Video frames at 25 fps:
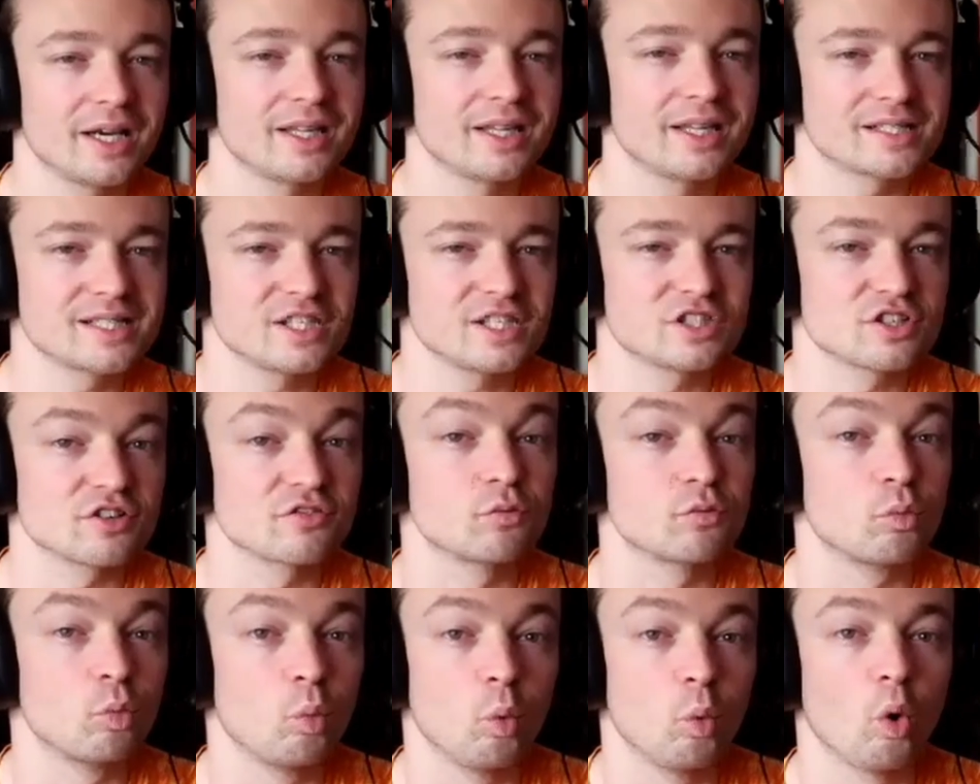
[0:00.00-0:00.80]
the scenes of
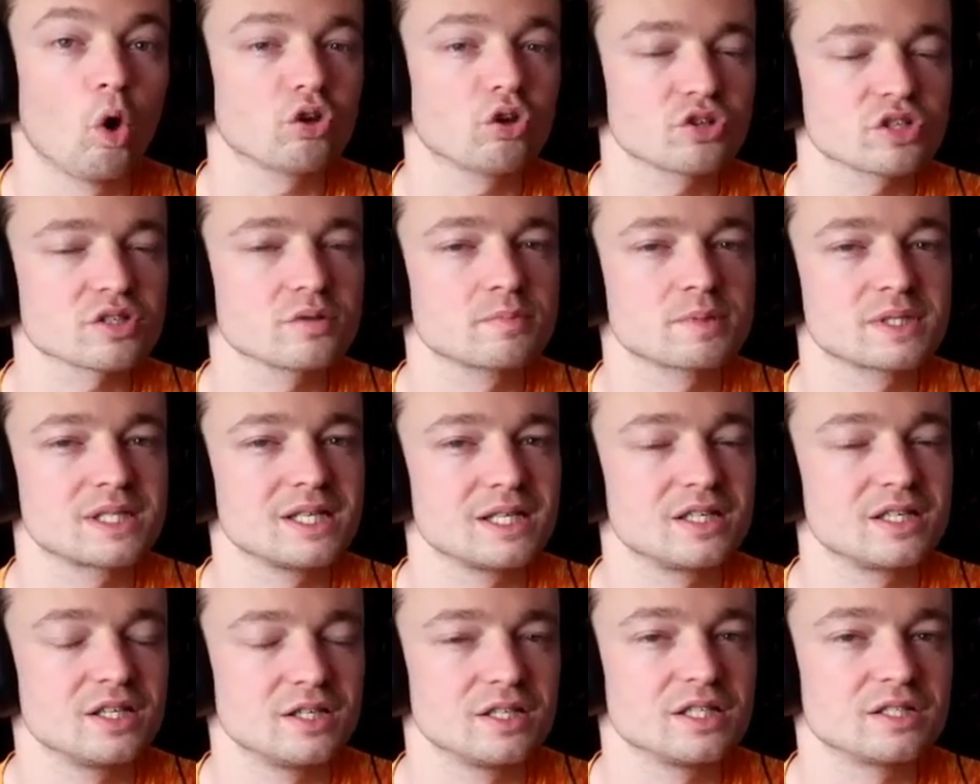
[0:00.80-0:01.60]
what
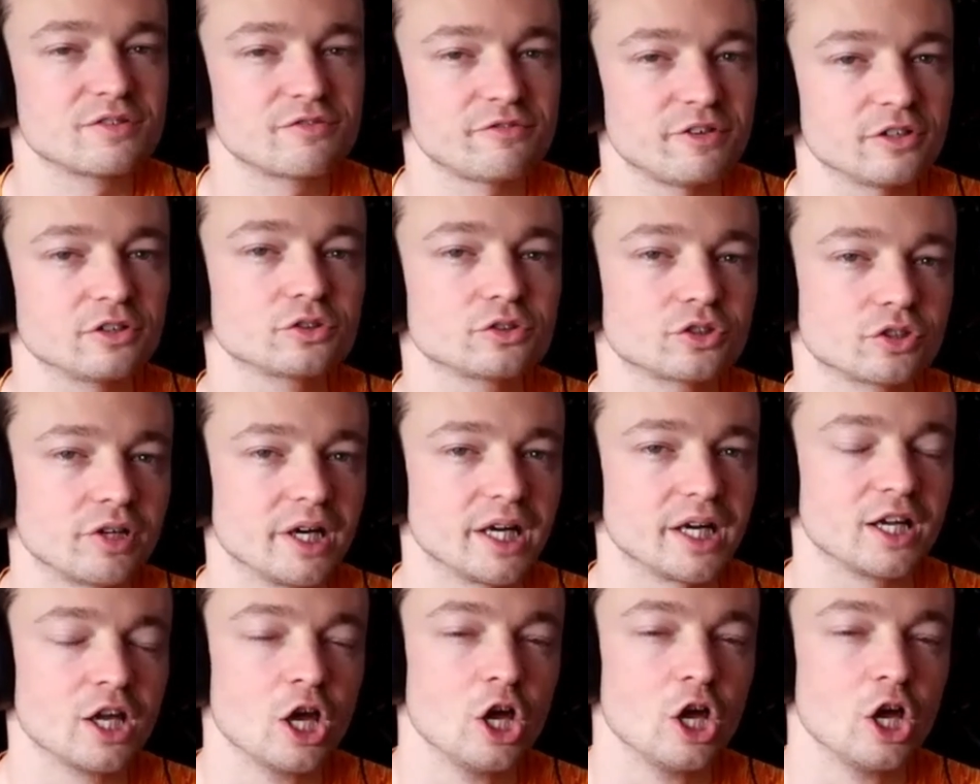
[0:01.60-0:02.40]
Obsidian is
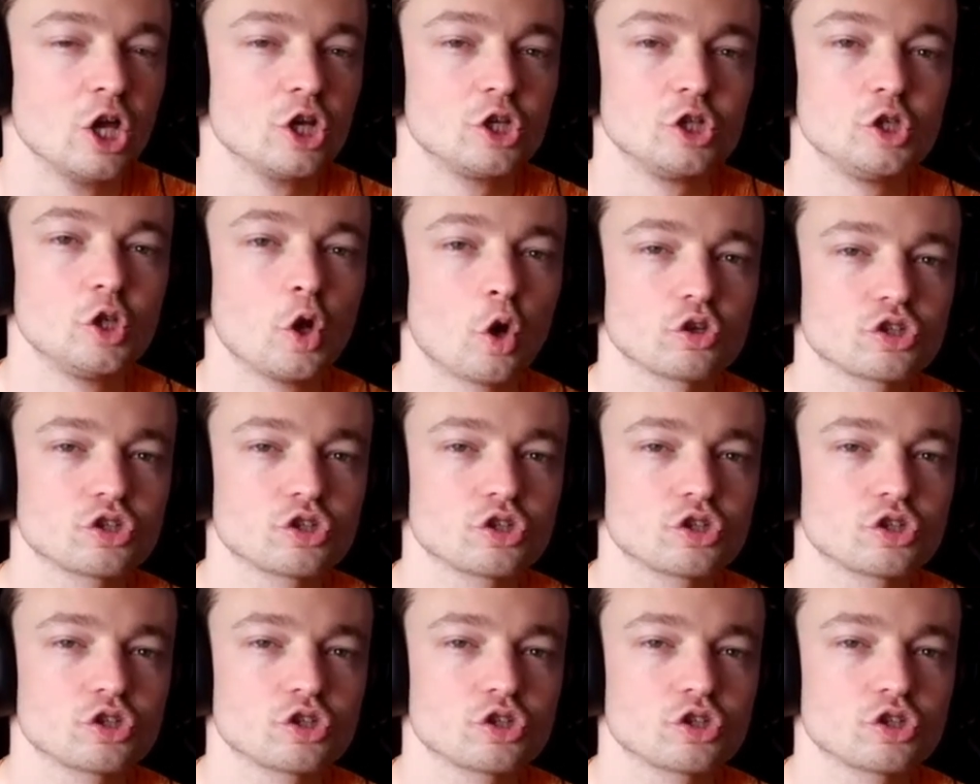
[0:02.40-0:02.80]
filtering, not